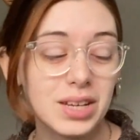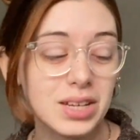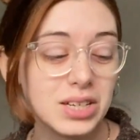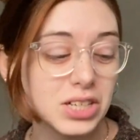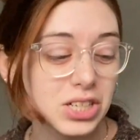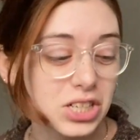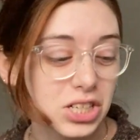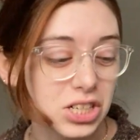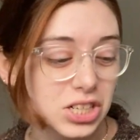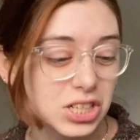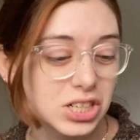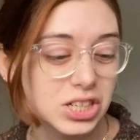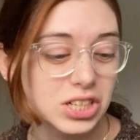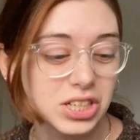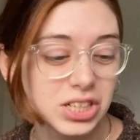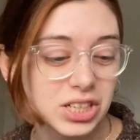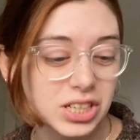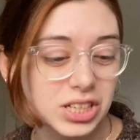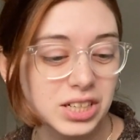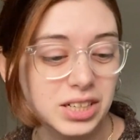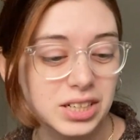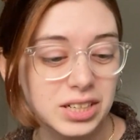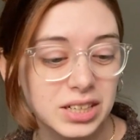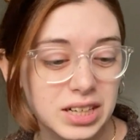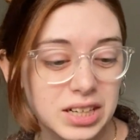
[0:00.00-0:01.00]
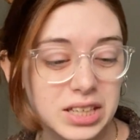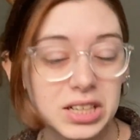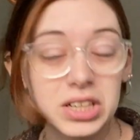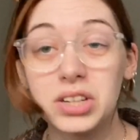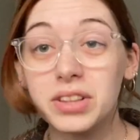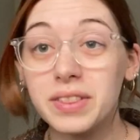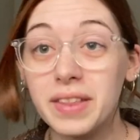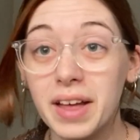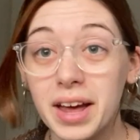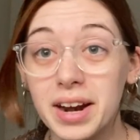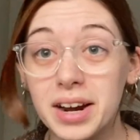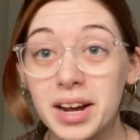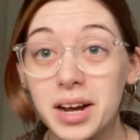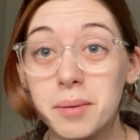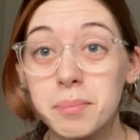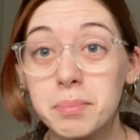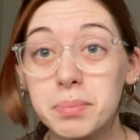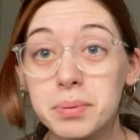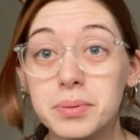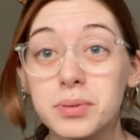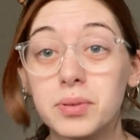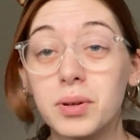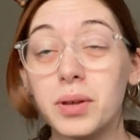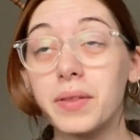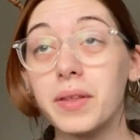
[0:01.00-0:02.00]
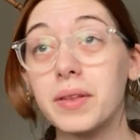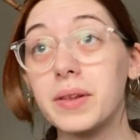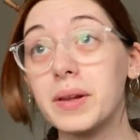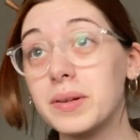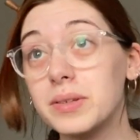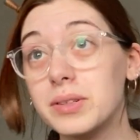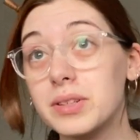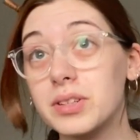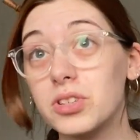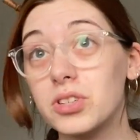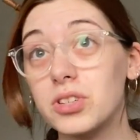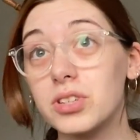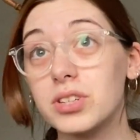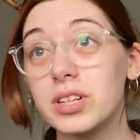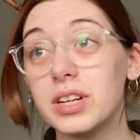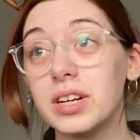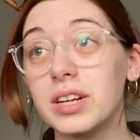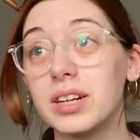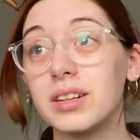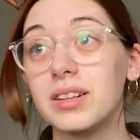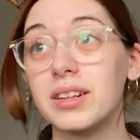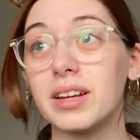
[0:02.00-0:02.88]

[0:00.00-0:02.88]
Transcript: she cleared that up, so I thought that was interesting,